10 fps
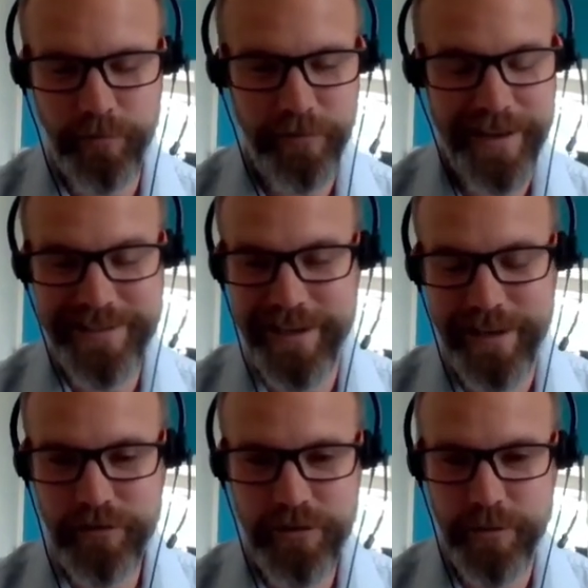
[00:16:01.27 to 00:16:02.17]
we've had to
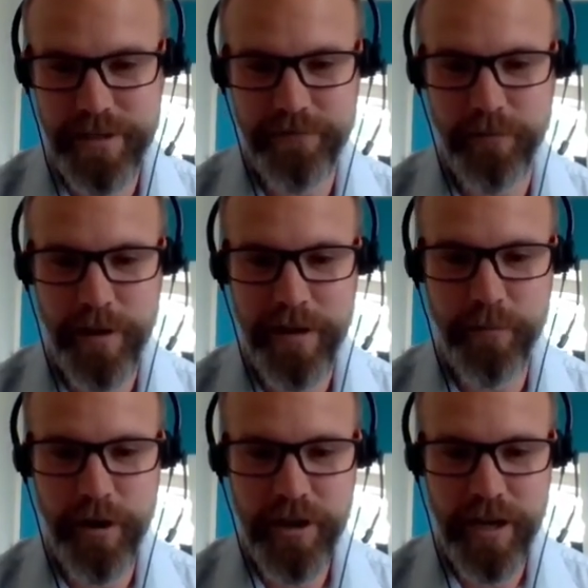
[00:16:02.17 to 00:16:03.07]
get used to a different way
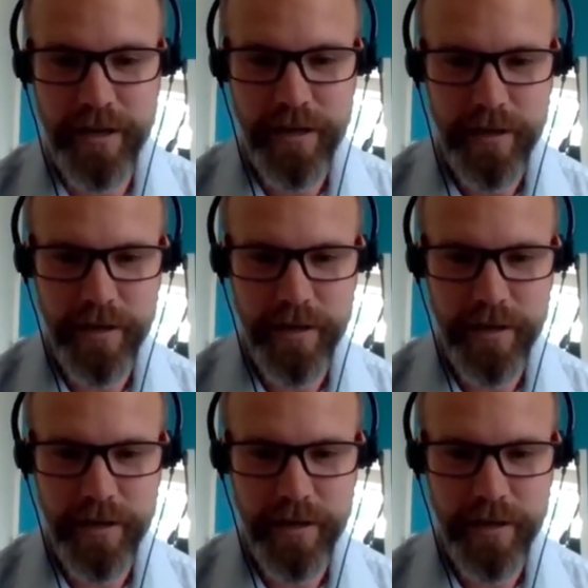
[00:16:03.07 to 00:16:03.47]
of working.